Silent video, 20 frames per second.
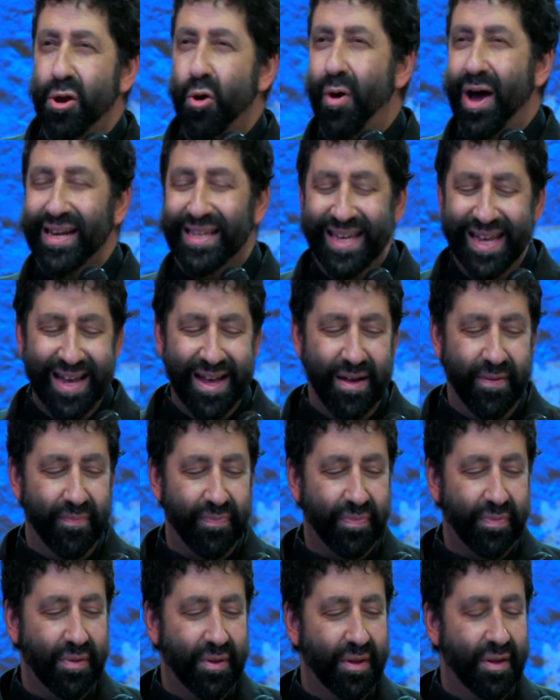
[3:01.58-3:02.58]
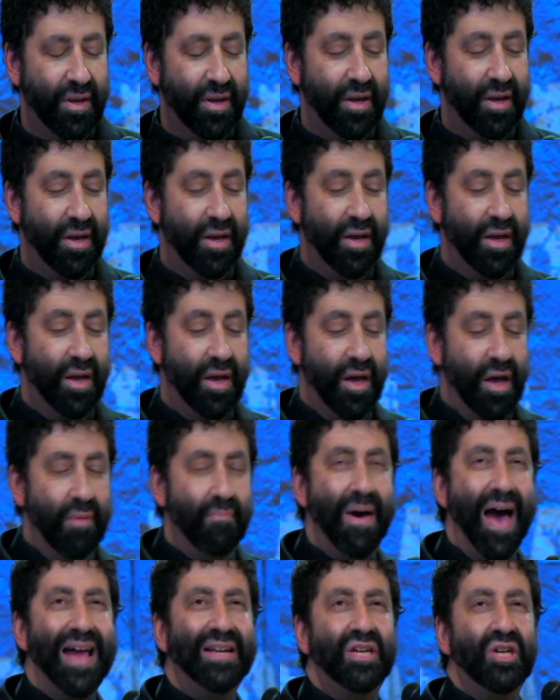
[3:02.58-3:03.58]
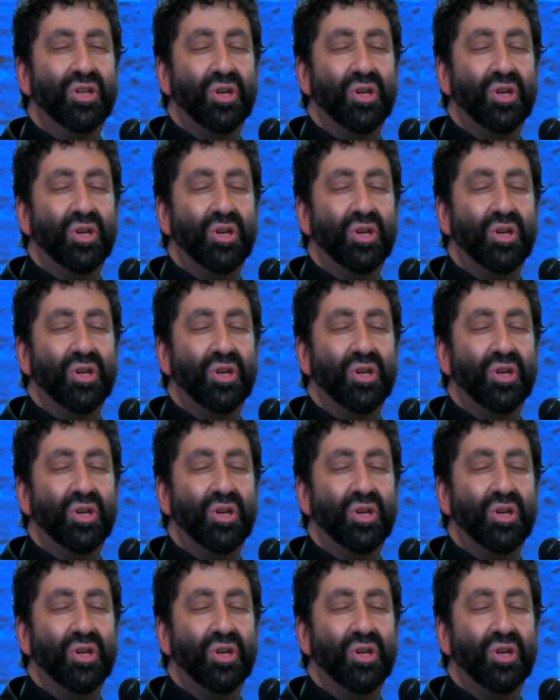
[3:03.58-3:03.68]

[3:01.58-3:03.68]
no idea. Imagine